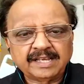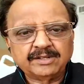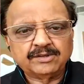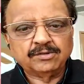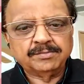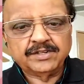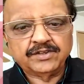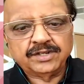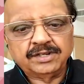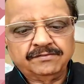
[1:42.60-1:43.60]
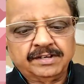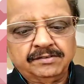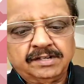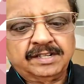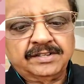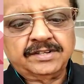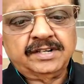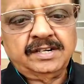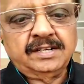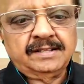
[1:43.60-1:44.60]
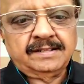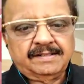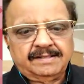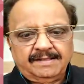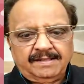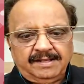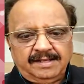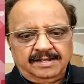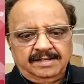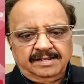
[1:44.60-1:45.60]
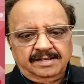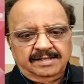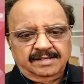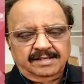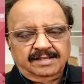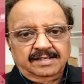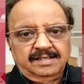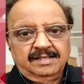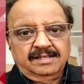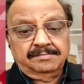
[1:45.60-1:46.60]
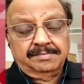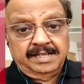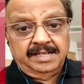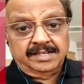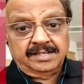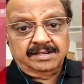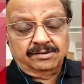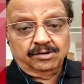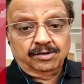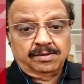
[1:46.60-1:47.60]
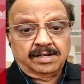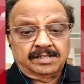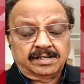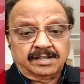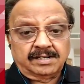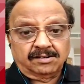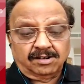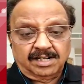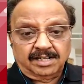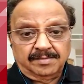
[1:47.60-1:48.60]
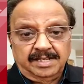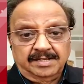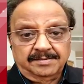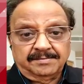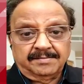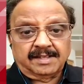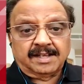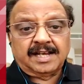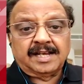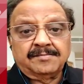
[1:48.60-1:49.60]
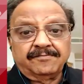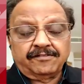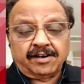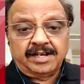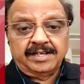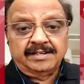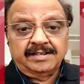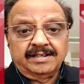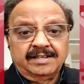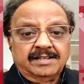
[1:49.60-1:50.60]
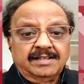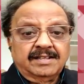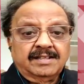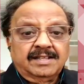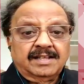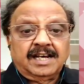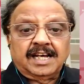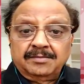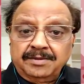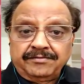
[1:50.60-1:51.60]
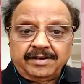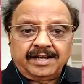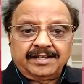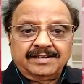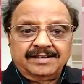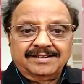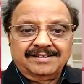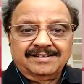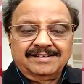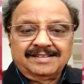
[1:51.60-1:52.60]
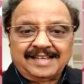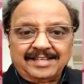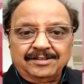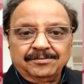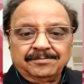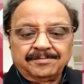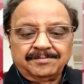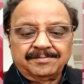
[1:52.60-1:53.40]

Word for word: Thank you so much for your concern. And uh, please don't bother calling me. I am fine. I'll be fine. Thank you.